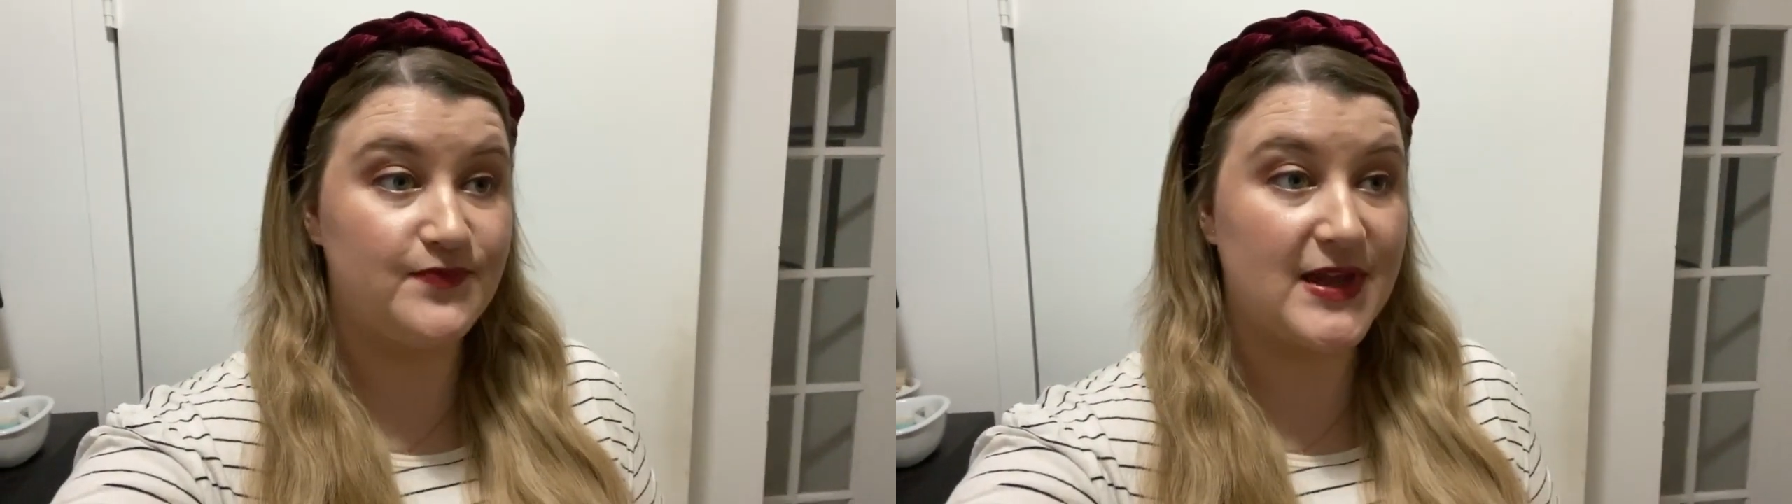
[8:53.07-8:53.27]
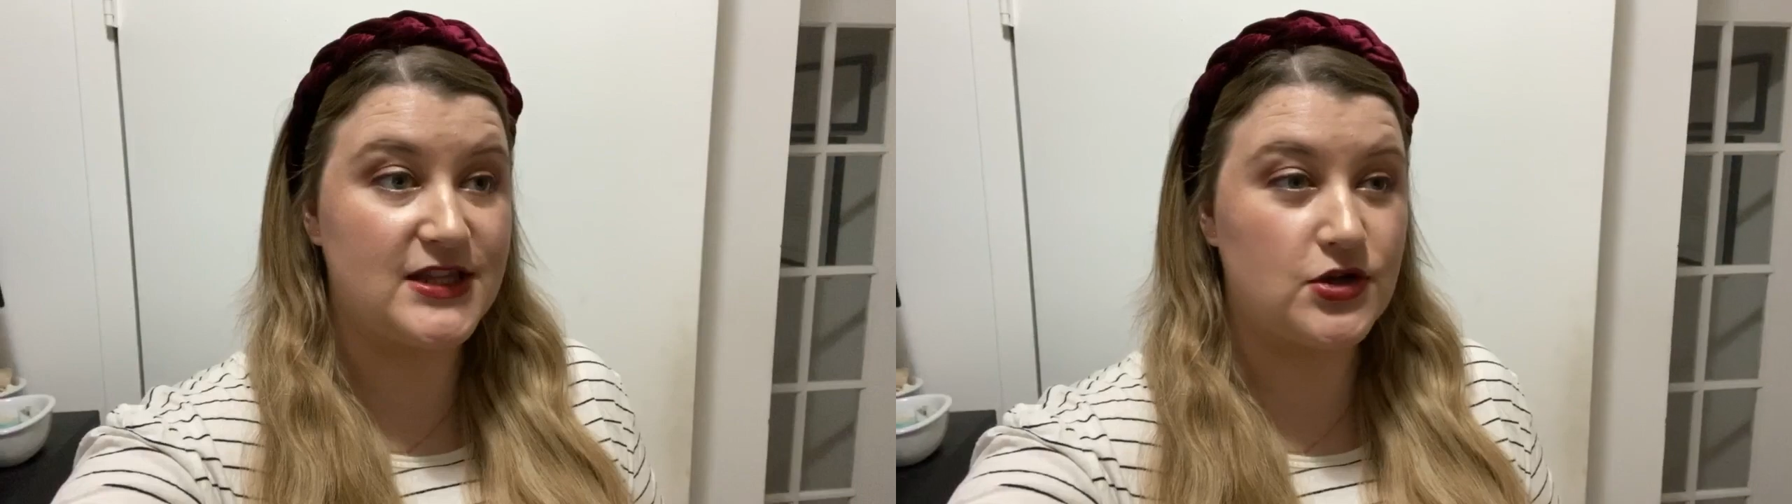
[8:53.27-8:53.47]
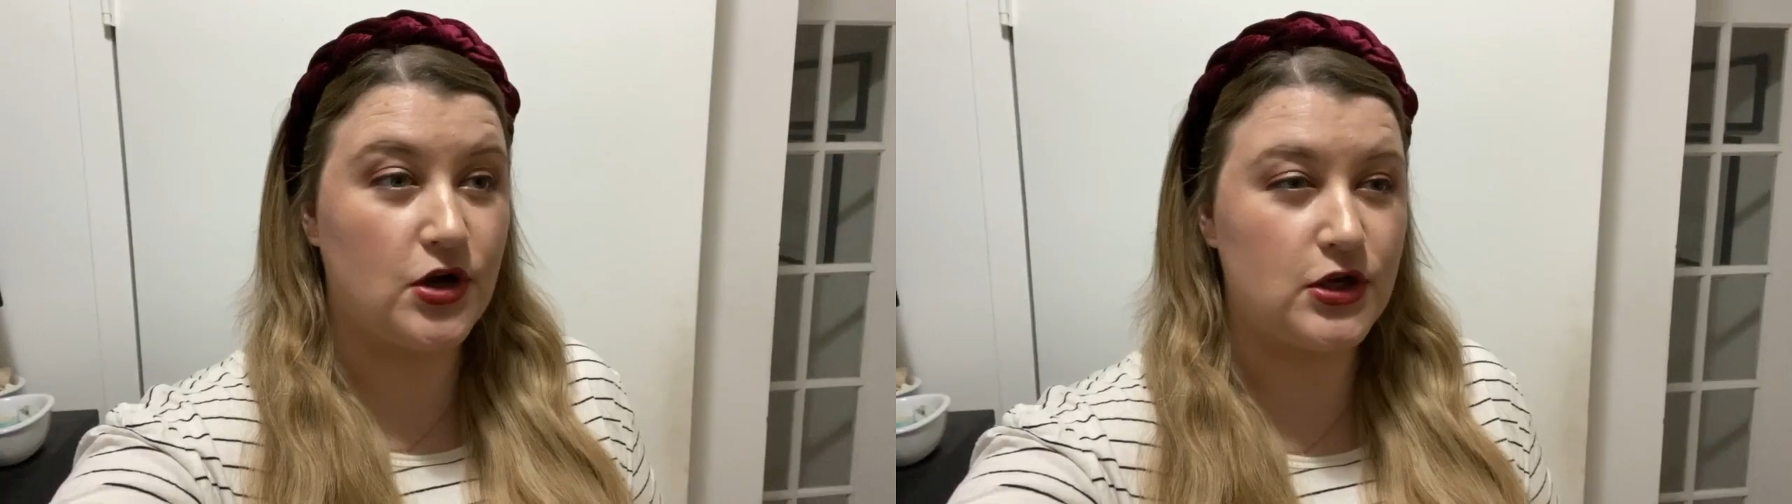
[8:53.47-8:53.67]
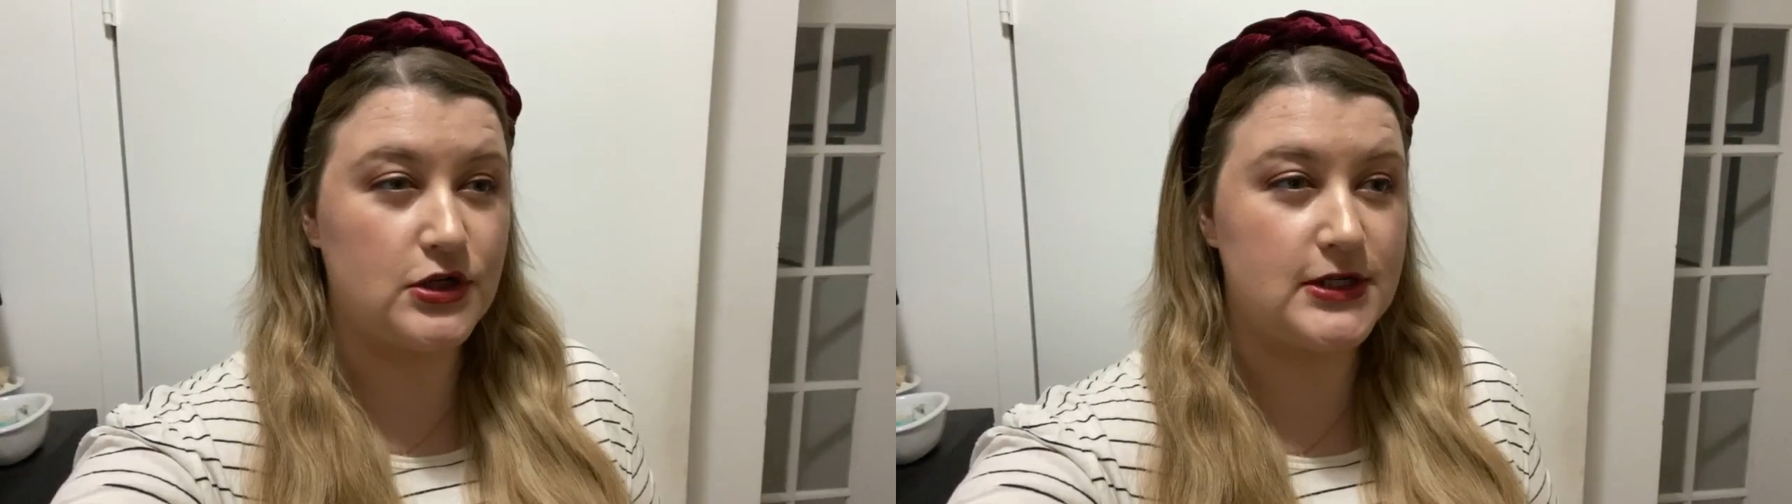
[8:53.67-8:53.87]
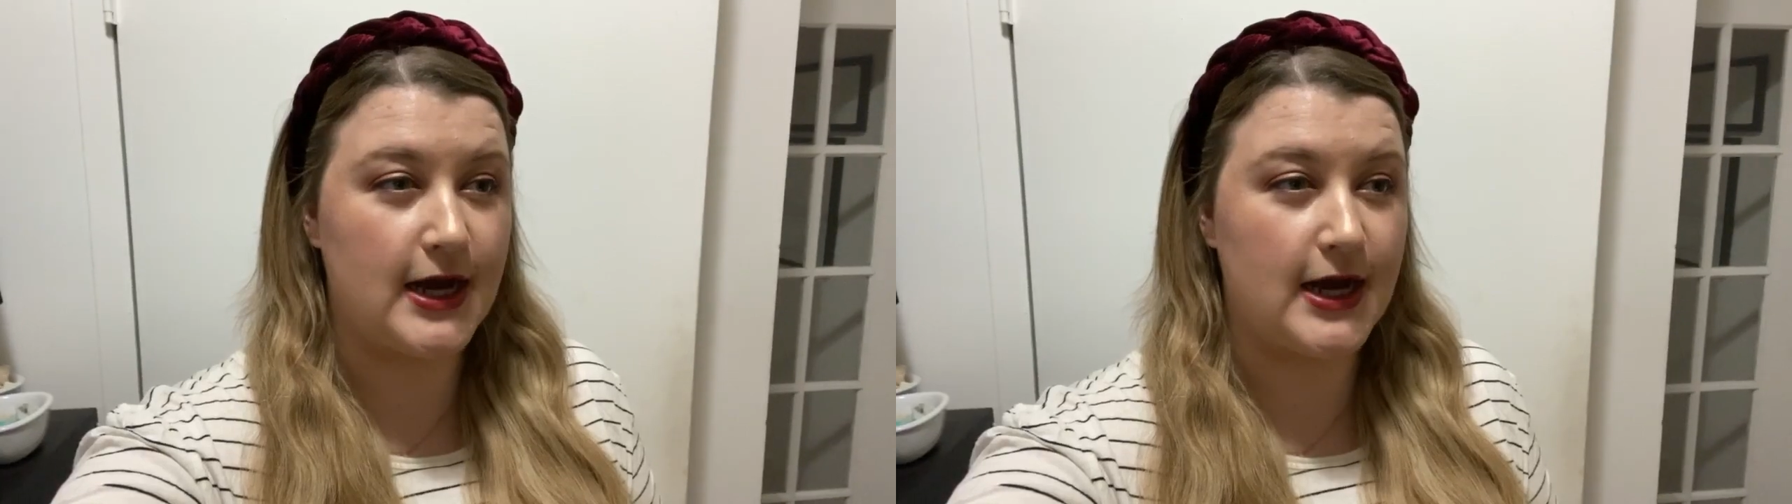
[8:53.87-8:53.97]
It's called